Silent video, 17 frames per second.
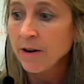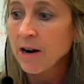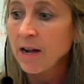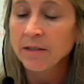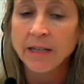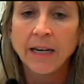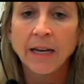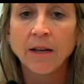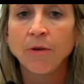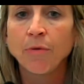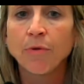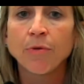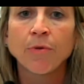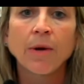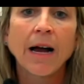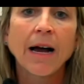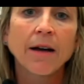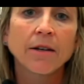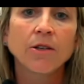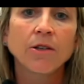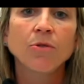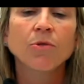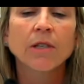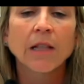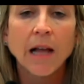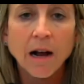I'll take you through how to
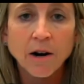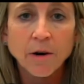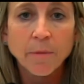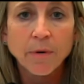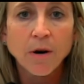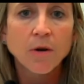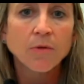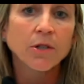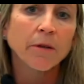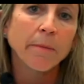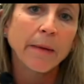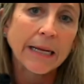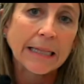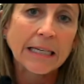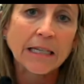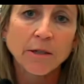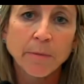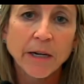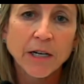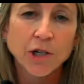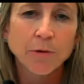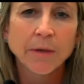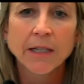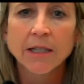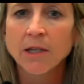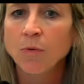use Logger Pro to make these
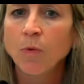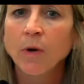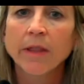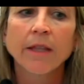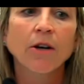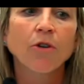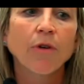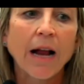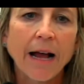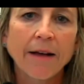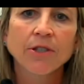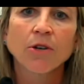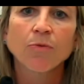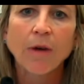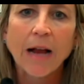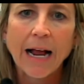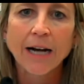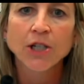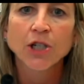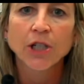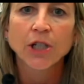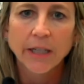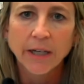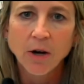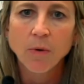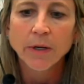measurements and what the graphs are
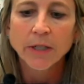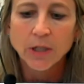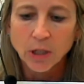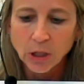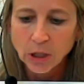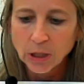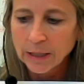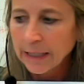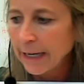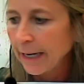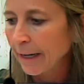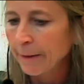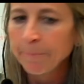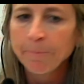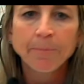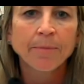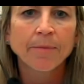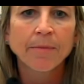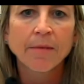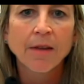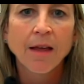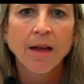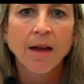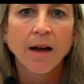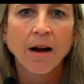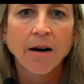actually going to look like.
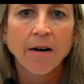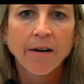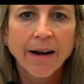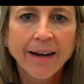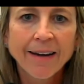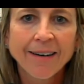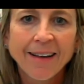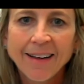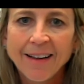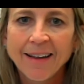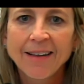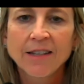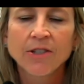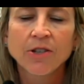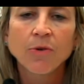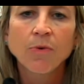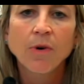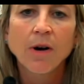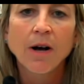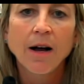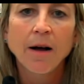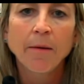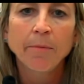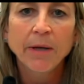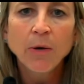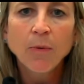All right, so
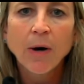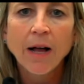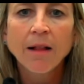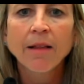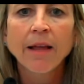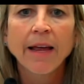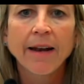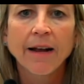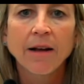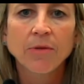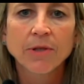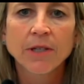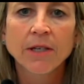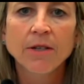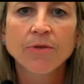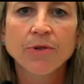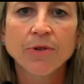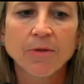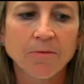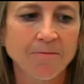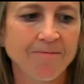be well, and I will see you soon.